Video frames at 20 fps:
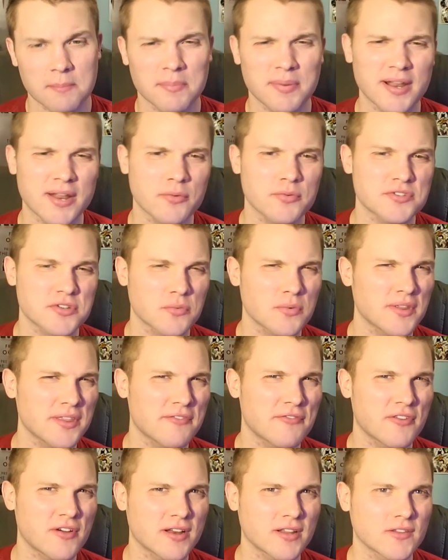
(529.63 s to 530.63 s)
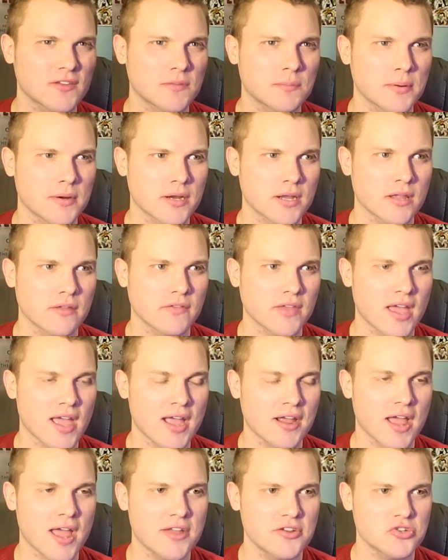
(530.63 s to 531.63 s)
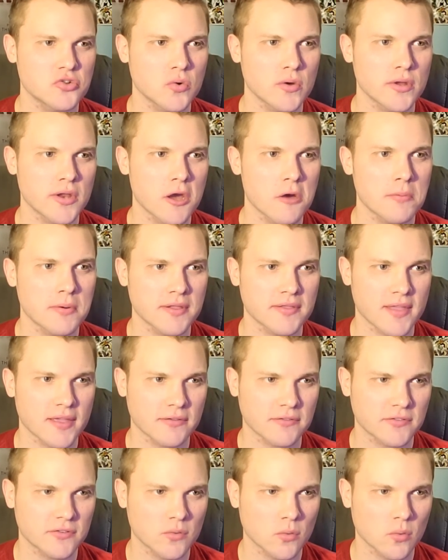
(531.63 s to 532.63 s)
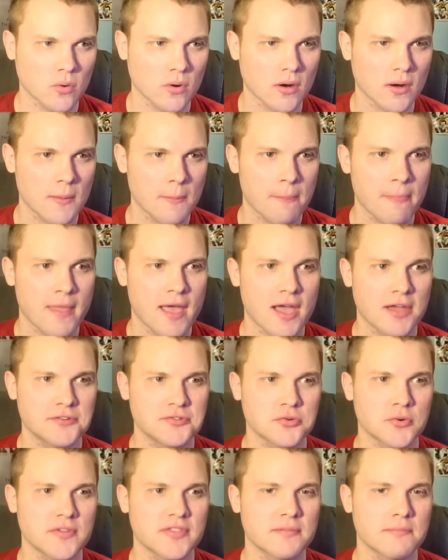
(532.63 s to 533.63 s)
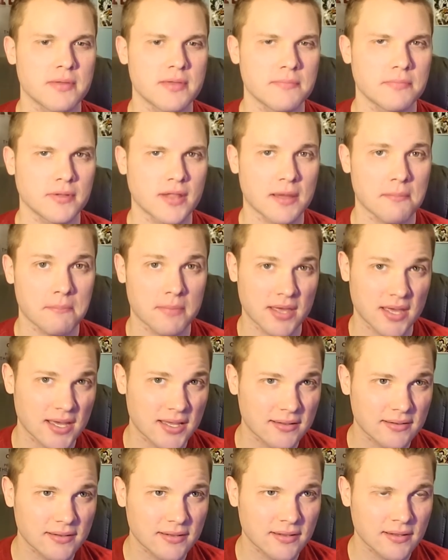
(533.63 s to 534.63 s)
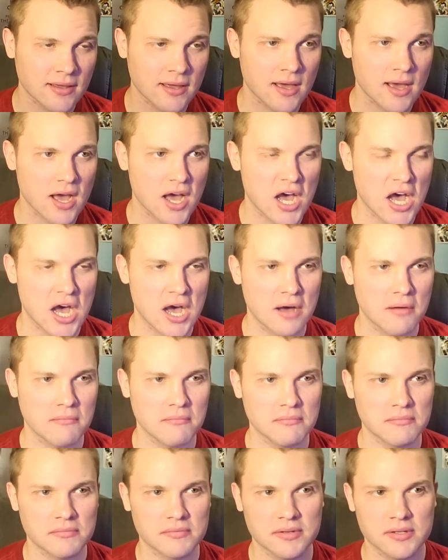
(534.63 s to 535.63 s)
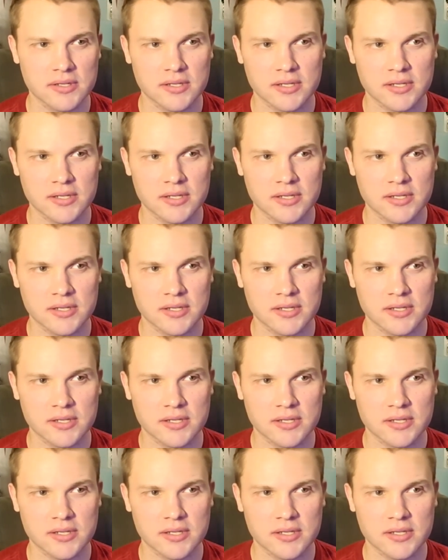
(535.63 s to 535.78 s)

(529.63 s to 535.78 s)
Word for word: but it was a really fun experience. I, I, enjoyed opening that store. I enjoyed the people I met. Um,